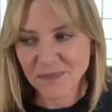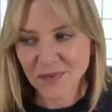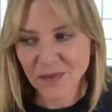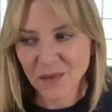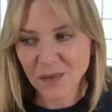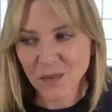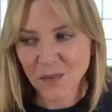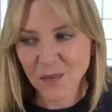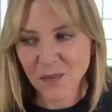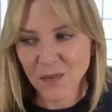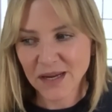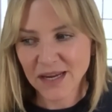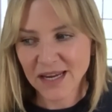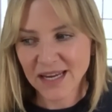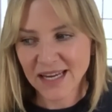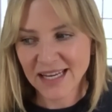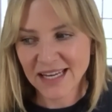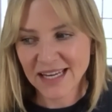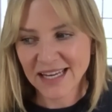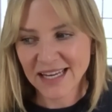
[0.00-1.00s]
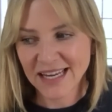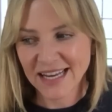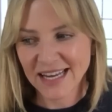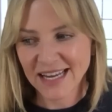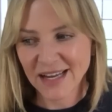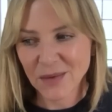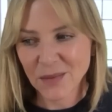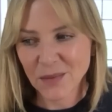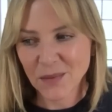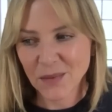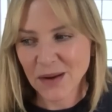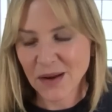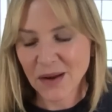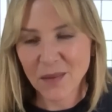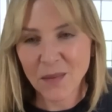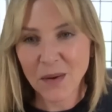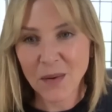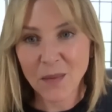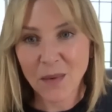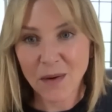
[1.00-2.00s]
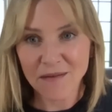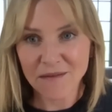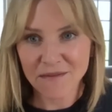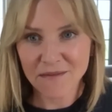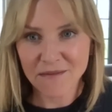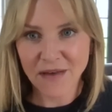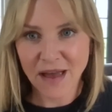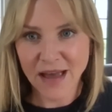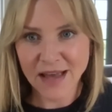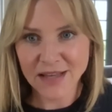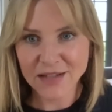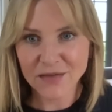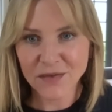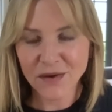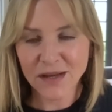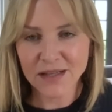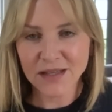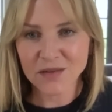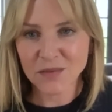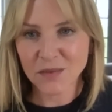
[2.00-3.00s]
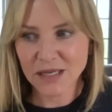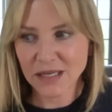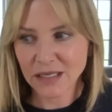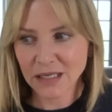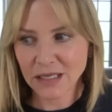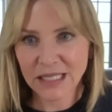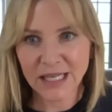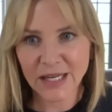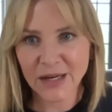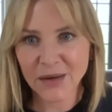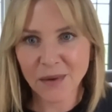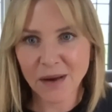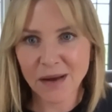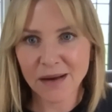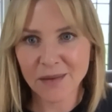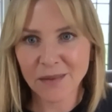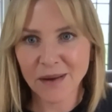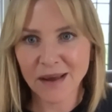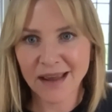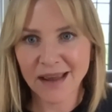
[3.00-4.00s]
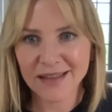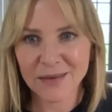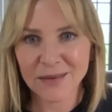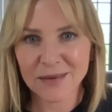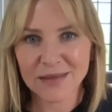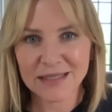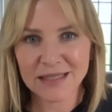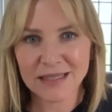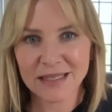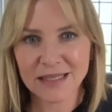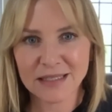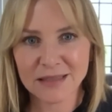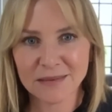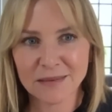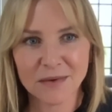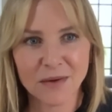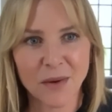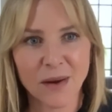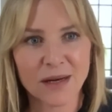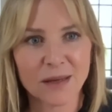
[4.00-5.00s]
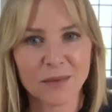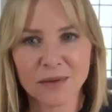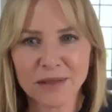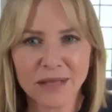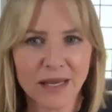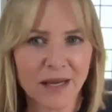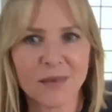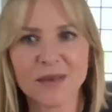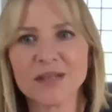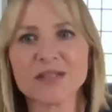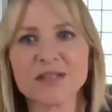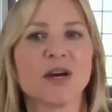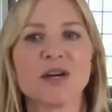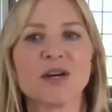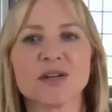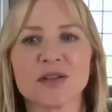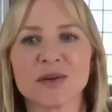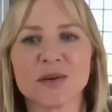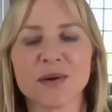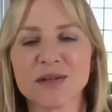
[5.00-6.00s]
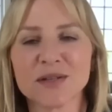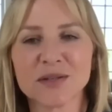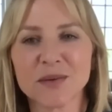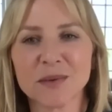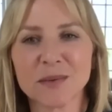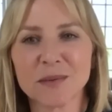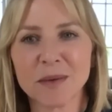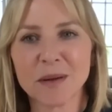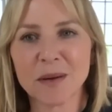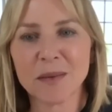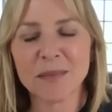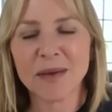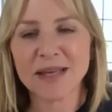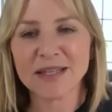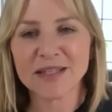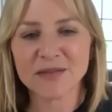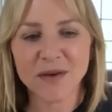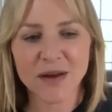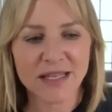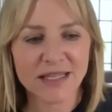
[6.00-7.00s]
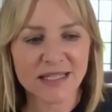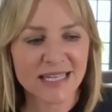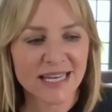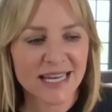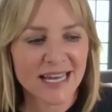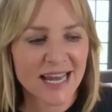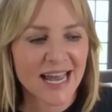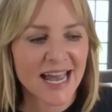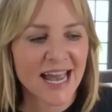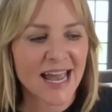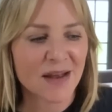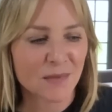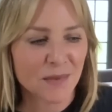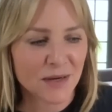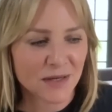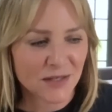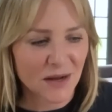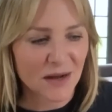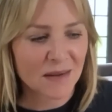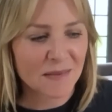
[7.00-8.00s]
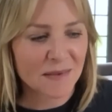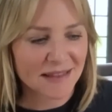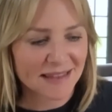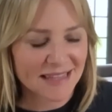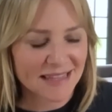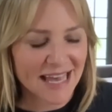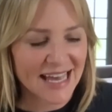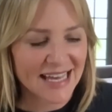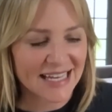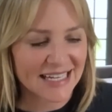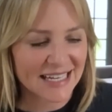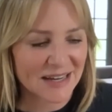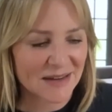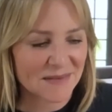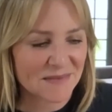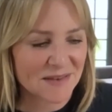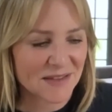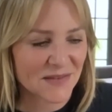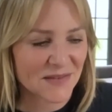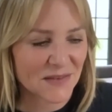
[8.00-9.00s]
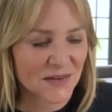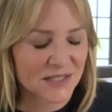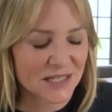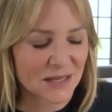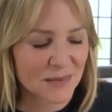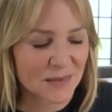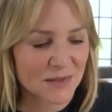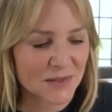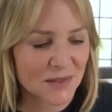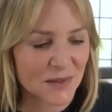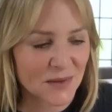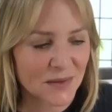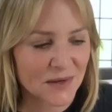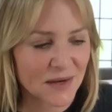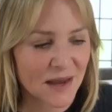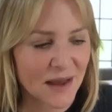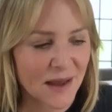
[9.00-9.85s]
we weren't fast friends. We didn't click right away. There wasn't this incredible, we saw each other across the room and we were best friends. And we talk about that in the first episode.